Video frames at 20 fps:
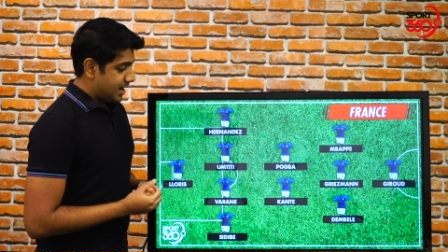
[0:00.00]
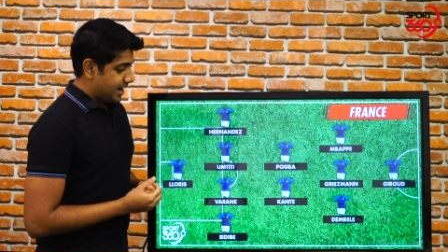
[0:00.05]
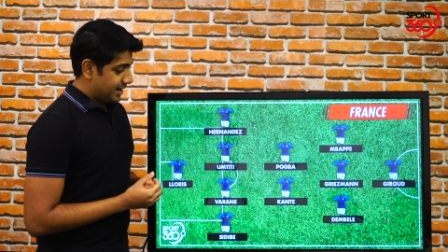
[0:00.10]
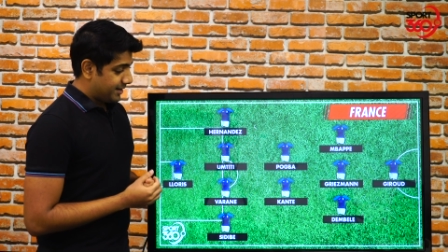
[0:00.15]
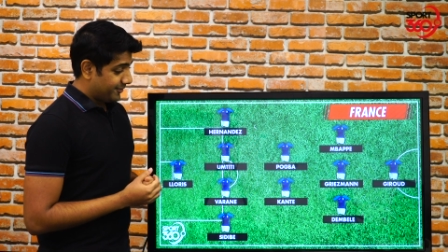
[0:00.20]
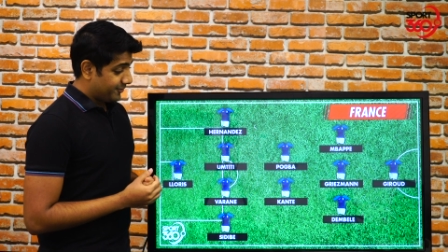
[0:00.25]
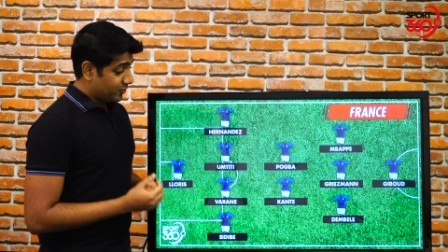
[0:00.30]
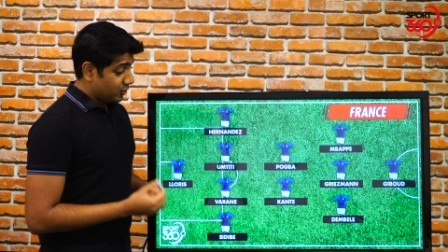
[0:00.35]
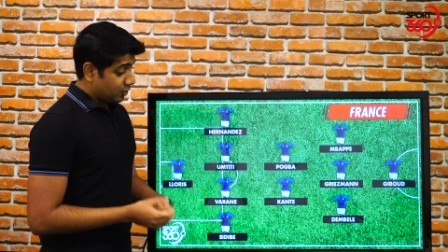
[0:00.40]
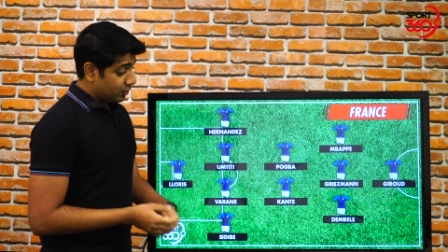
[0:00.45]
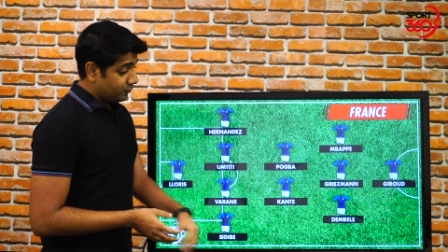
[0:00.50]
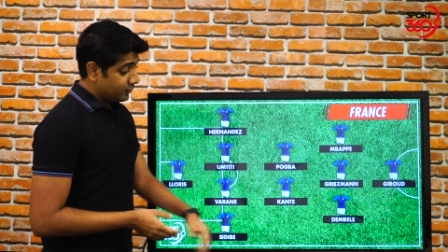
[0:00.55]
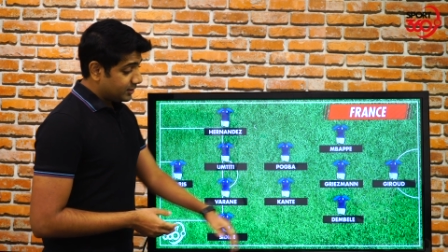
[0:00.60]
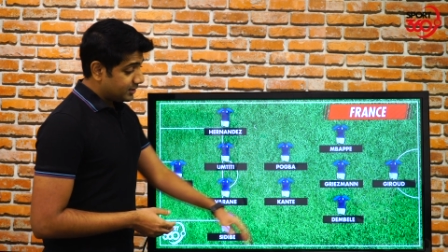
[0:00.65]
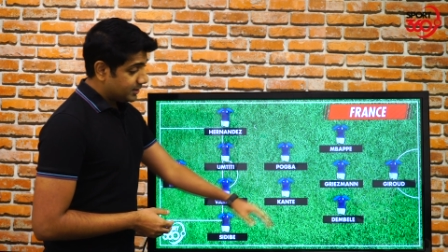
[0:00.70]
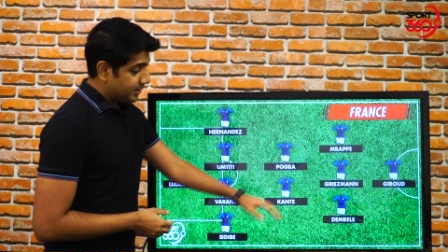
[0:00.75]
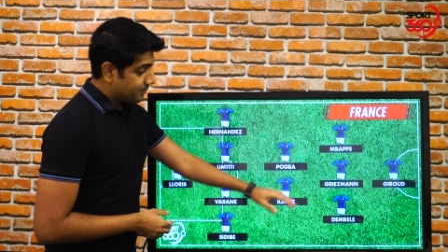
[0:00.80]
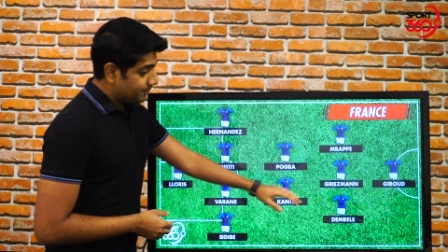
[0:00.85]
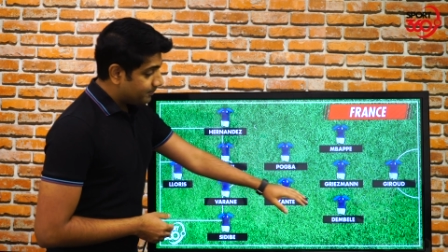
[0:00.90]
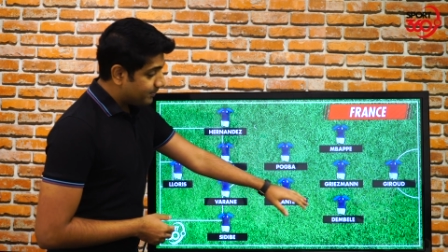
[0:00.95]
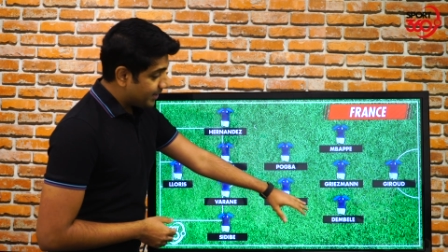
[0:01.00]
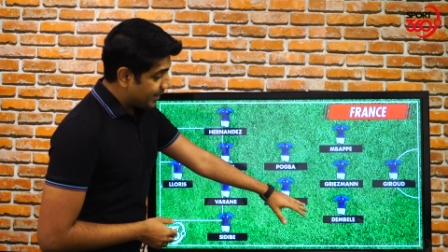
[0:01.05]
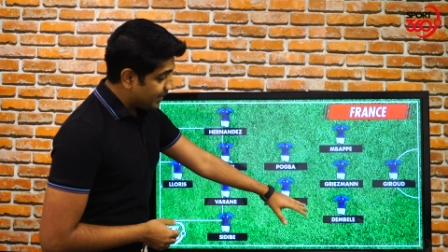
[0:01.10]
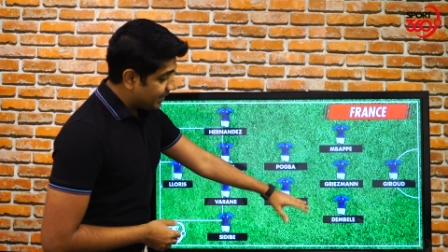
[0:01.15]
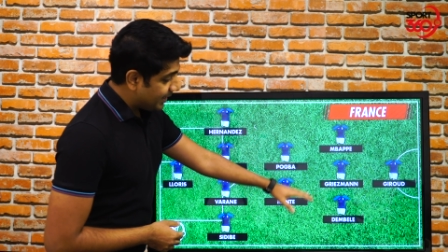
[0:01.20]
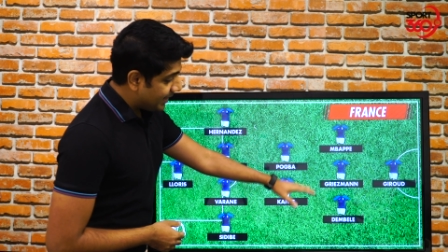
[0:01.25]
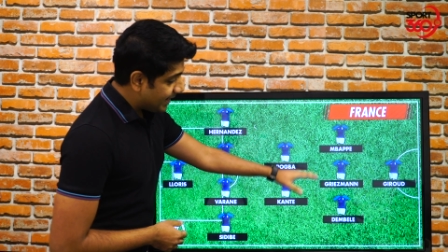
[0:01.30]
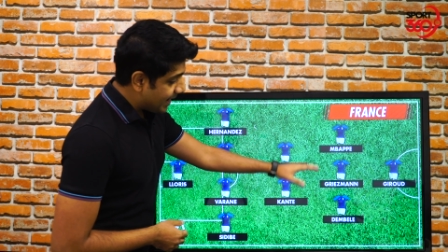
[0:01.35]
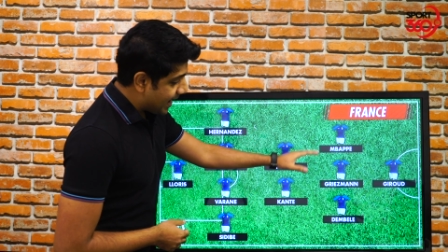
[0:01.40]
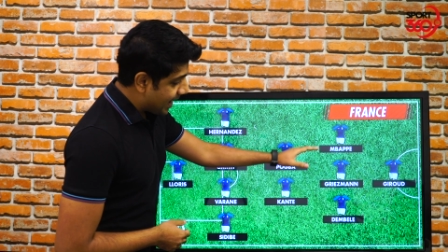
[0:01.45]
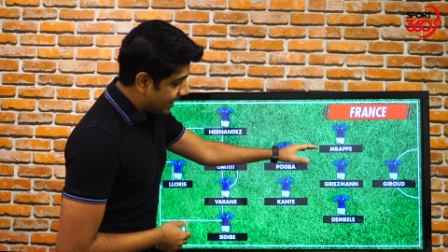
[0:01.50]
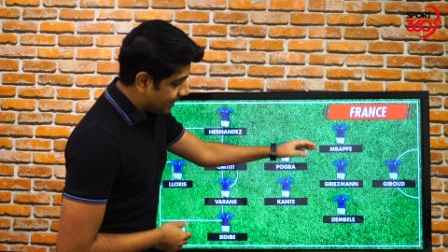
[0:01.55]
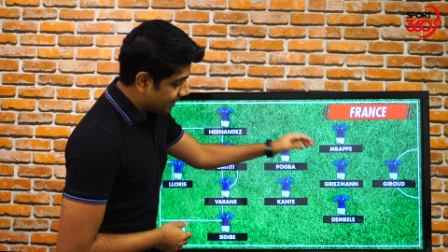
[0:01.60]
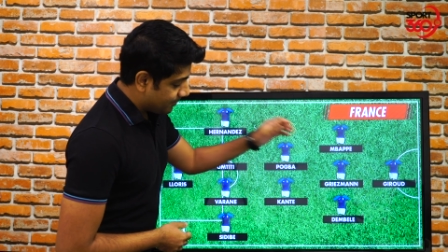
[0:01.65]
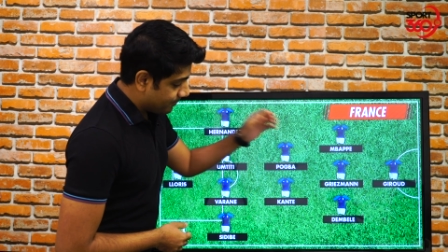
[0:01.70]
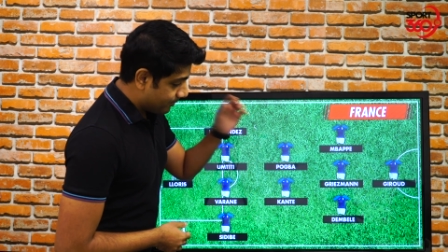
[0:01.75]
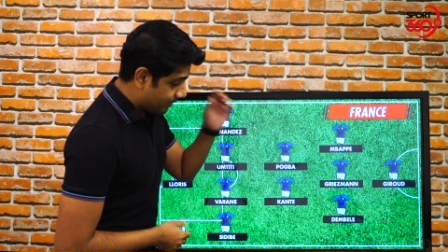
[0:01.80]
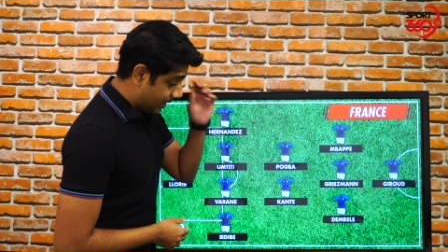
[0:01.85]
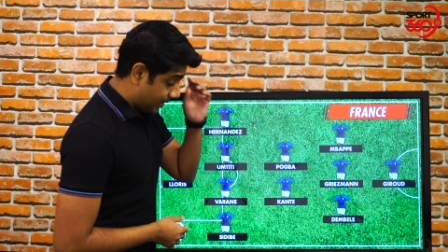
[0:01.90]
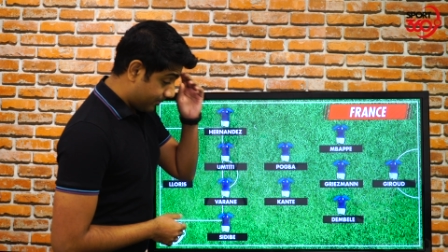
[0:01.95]
And I've gone with Dembele and
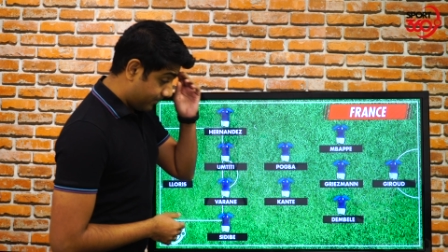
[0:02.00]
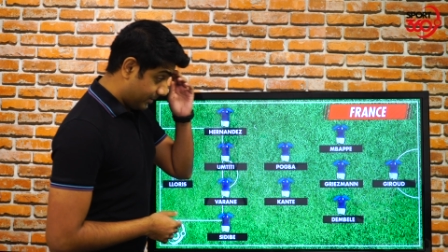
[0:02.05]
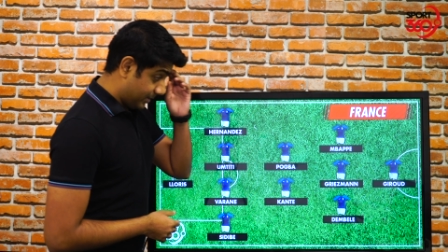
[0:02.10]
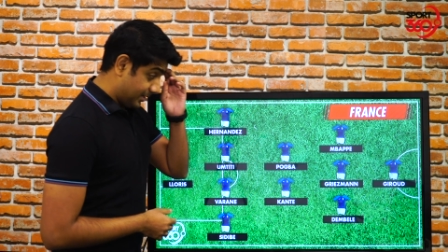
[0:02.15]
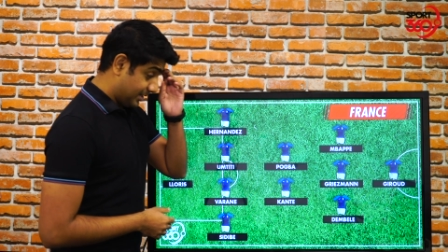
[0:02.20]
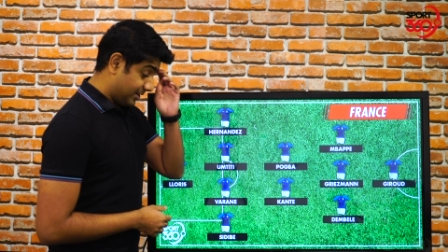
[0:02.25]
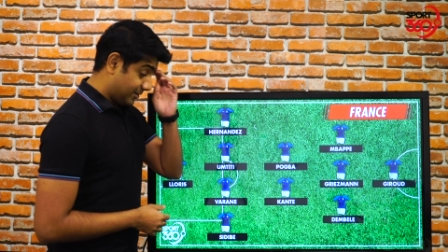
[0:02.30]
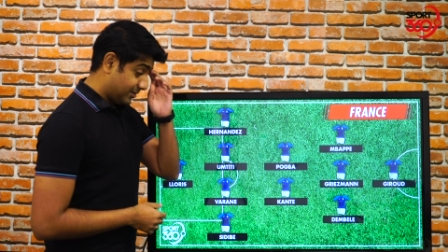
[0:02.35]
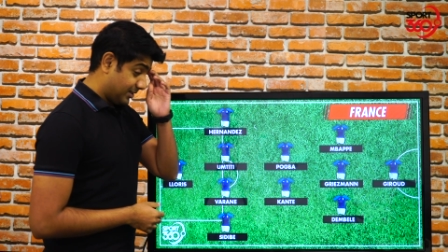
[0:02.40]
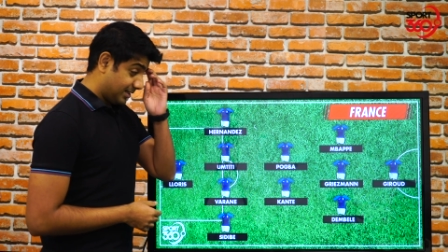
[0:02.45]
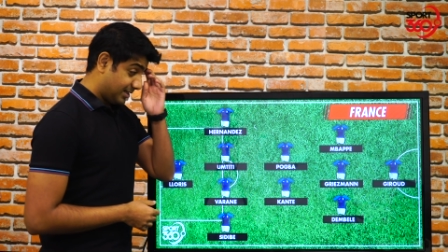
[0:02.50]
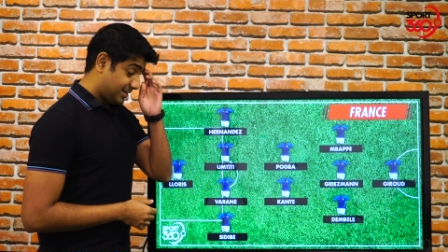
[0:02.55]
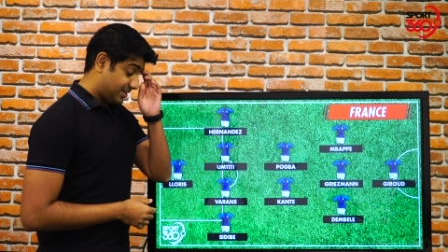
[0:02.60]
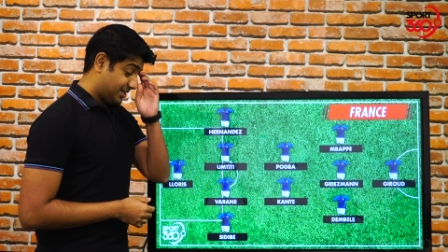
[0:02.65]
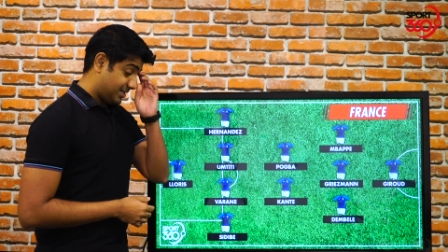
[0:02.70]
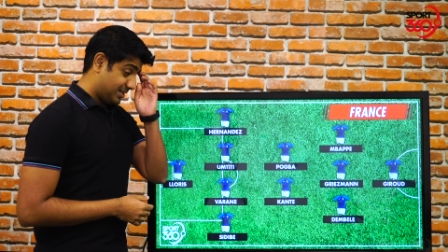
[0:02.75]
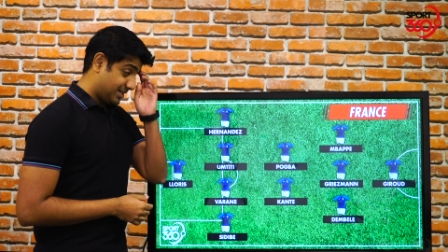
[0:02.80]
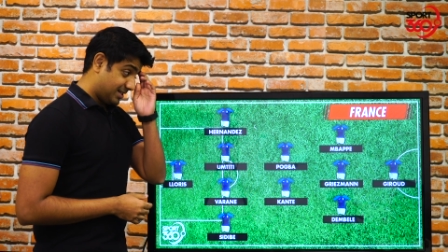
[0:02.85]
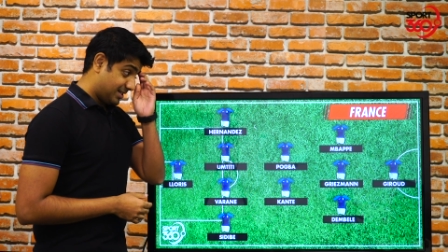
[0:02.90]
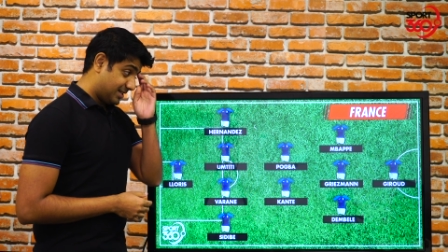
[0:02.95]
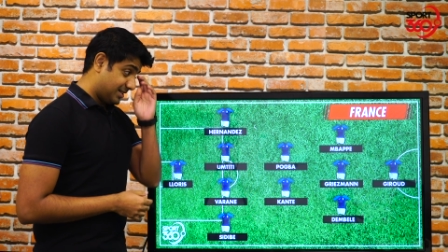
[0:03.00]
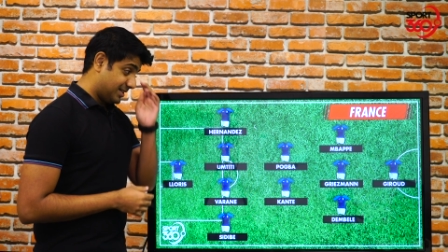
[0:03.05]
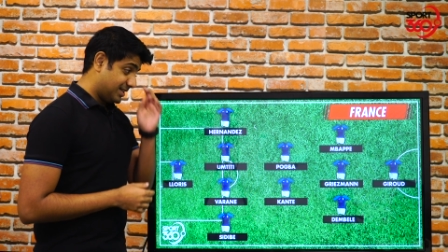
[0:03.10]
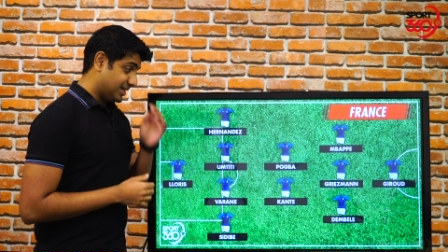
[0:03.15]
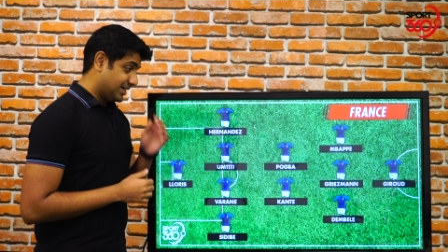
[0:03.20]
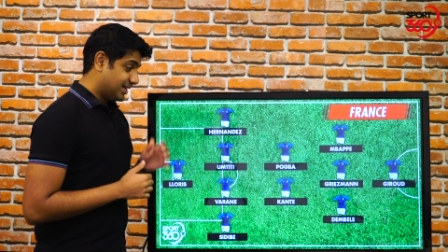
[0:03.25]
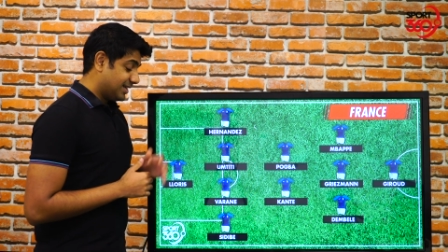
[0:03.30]
Mbappe. Now, that's... Uh,